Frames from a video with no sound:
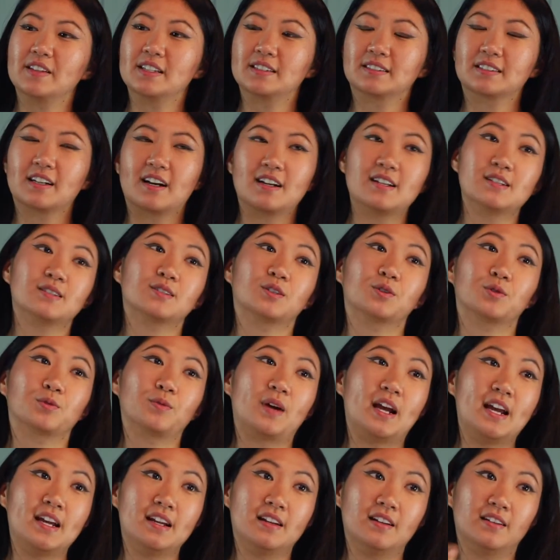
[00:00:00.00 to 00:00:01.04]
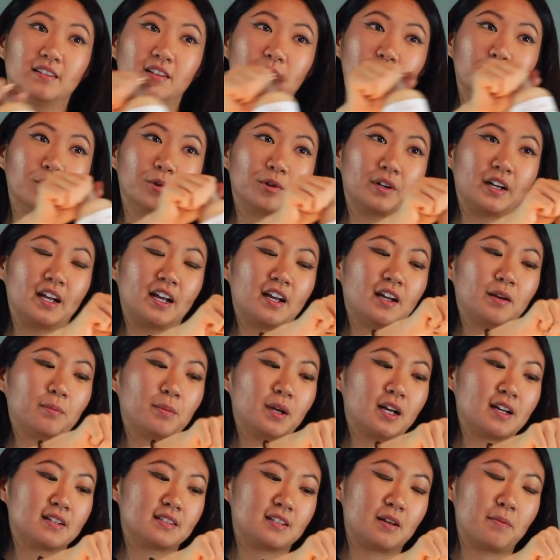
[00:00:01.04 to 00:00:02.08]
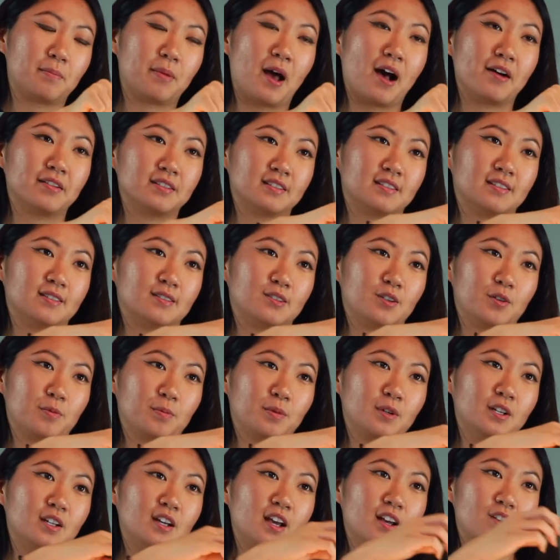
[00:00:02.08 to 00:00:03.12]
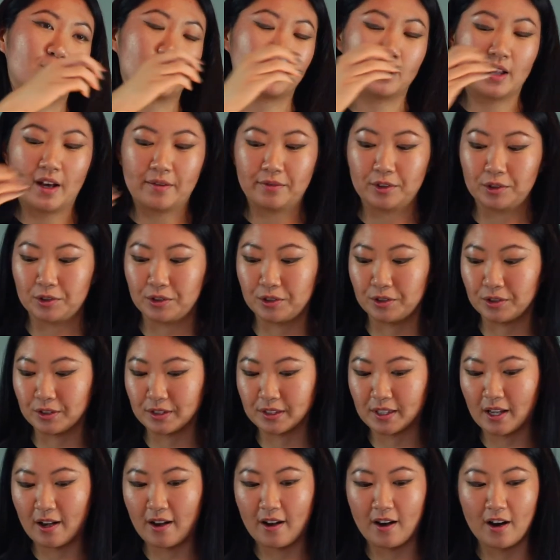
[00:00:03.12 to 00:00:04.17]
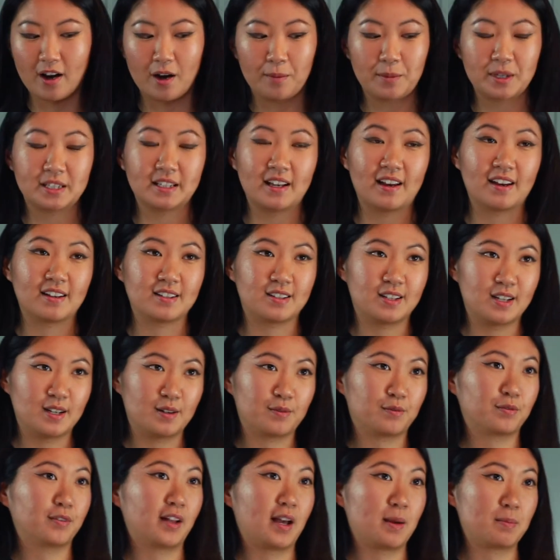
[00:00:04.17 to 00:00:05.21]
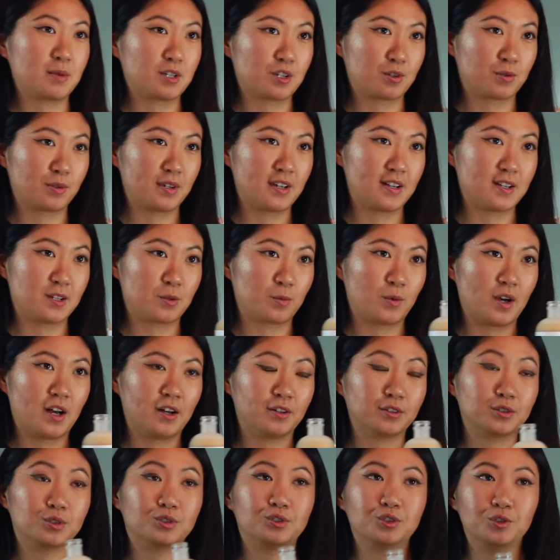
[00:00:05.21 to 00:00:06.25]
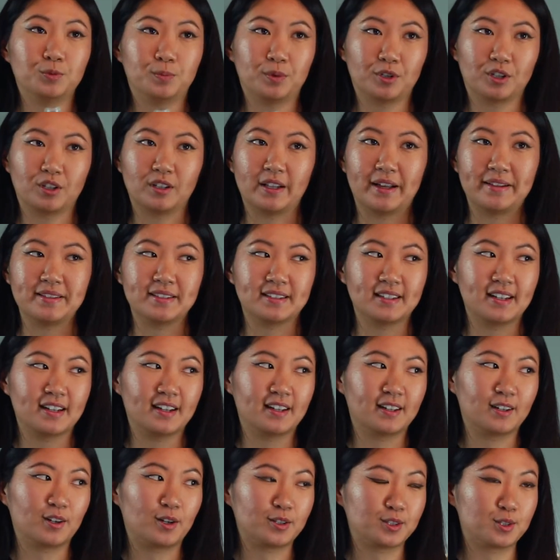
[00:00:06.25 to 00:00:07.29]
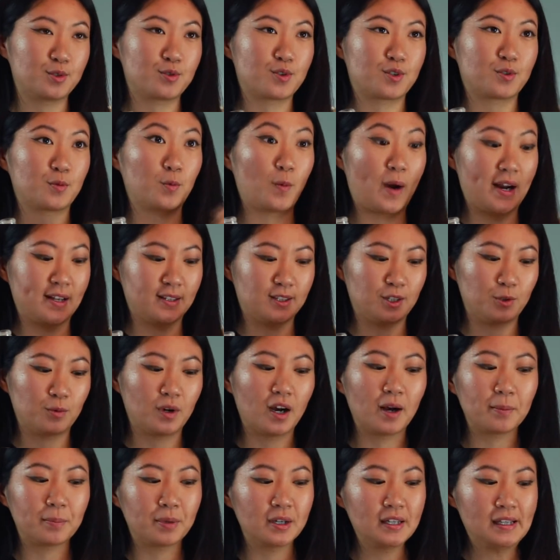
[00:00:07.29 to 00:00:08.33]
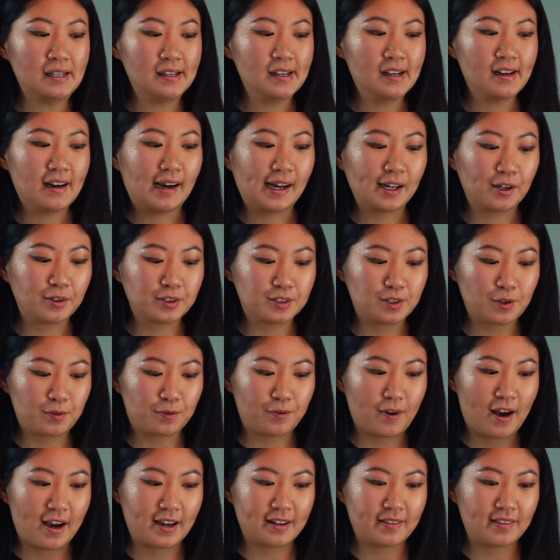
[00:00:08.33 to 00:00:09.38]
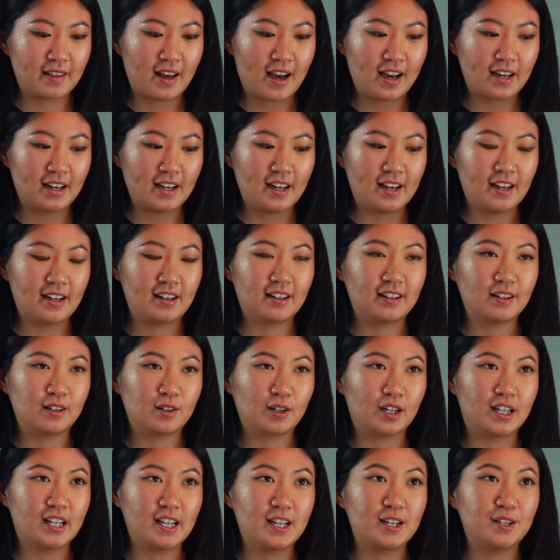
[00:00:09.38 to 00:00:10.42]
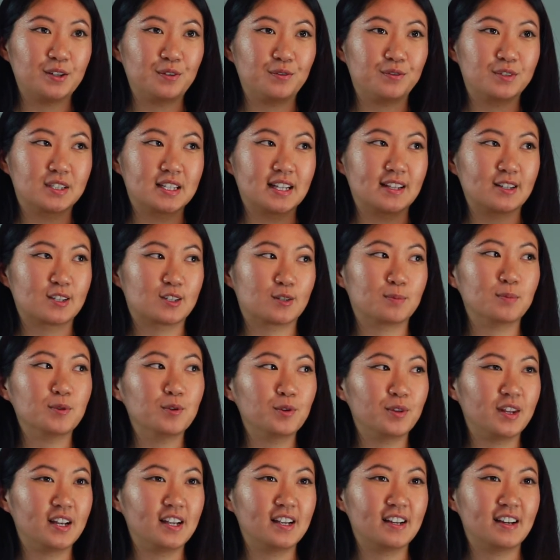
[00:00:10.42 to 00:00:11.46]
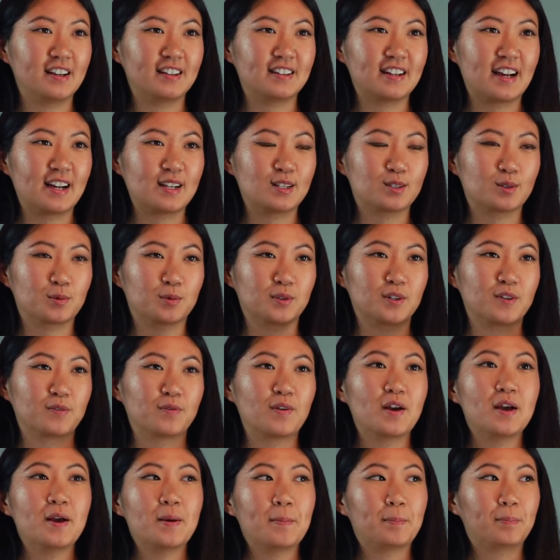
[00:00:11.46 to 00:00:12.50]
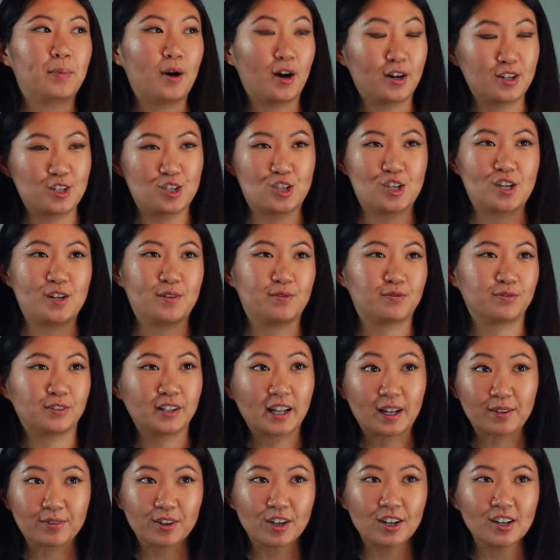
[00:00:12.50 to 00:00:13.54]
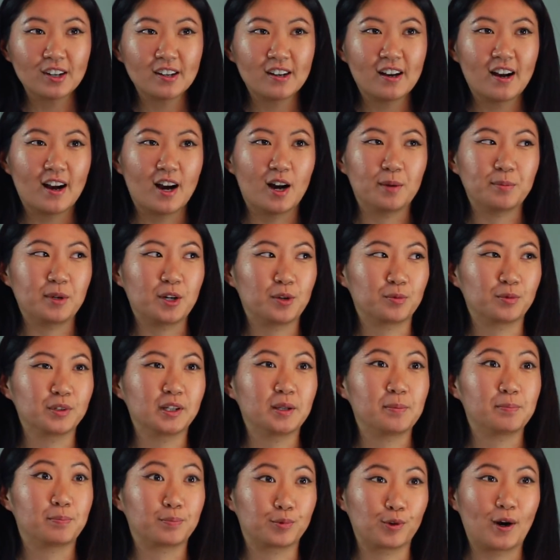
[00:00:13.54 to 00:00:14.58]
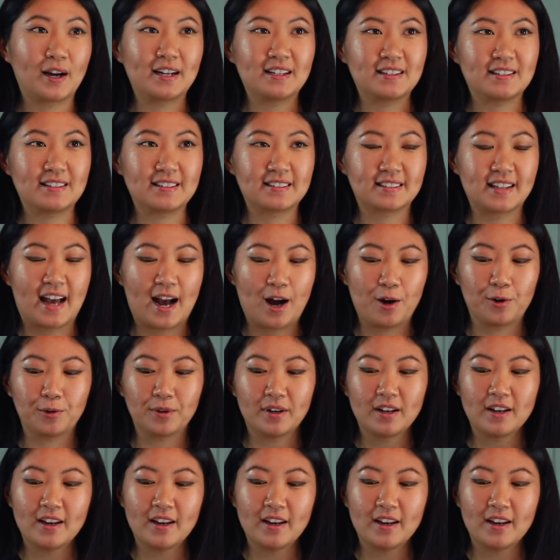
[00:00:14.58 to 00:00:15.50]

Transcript: this guy is great in the morning because it balances your pH levels. It's anti-inflammatory as well, super cleansing, and it also just wakes you up. I also find that it gives the smoothie a nice sort of punchy flavor, and it really brightens out